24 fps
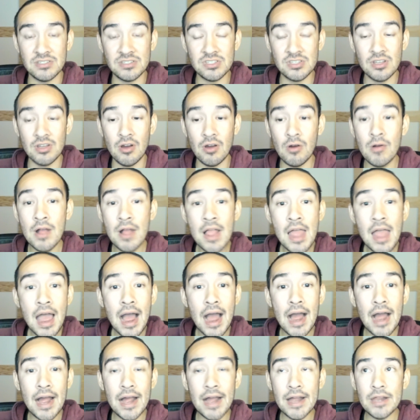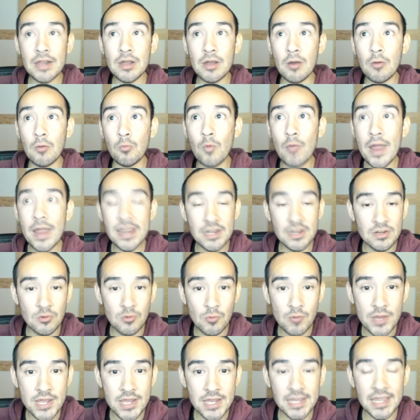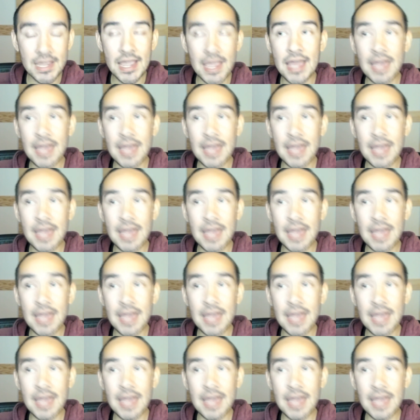So I waited a week